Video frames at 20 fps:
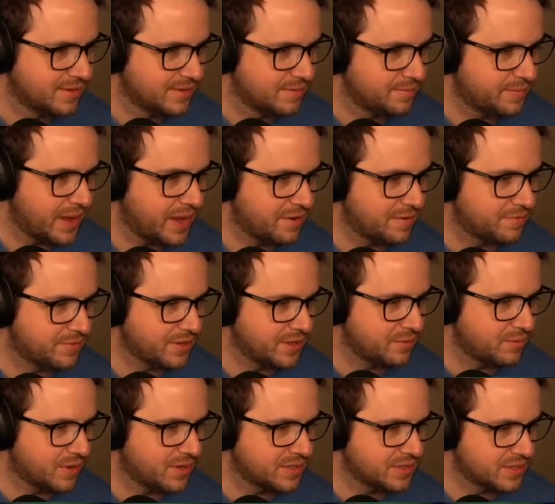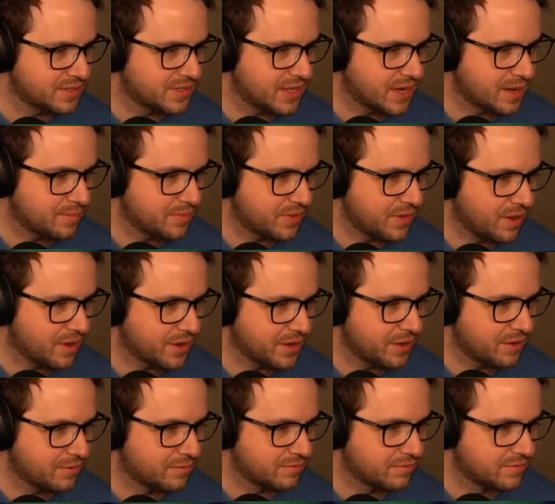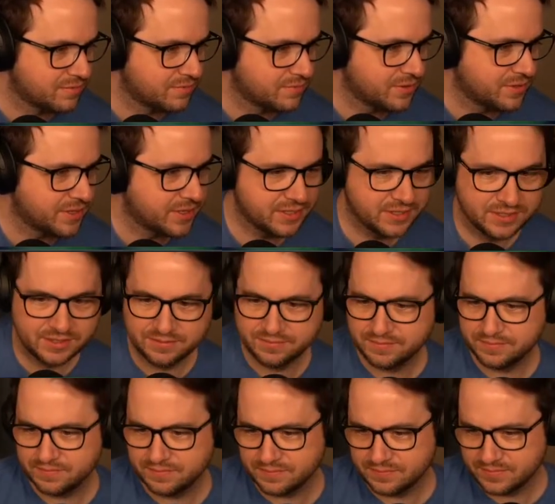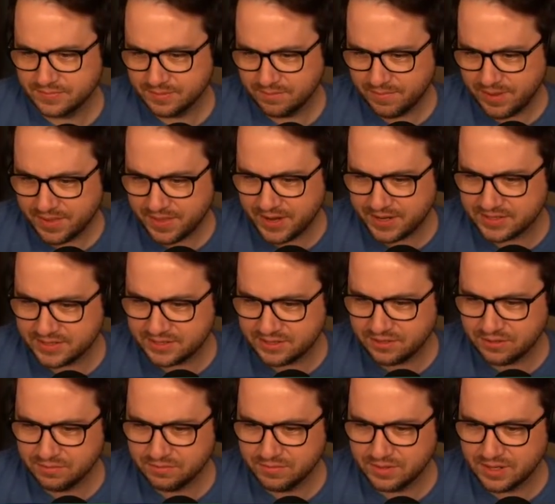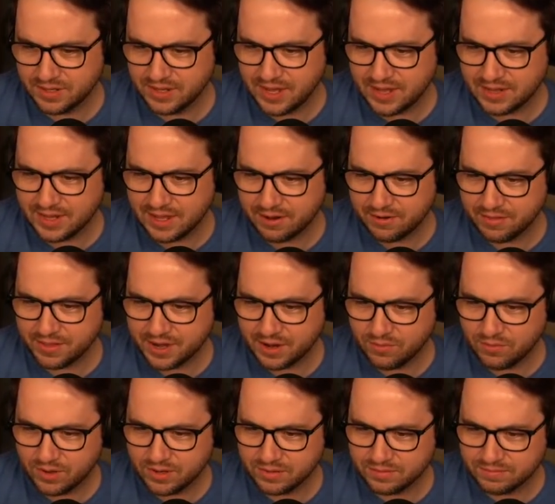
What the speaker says: painful it was to set up the audio for this. Man, that is still a lot louder than I want.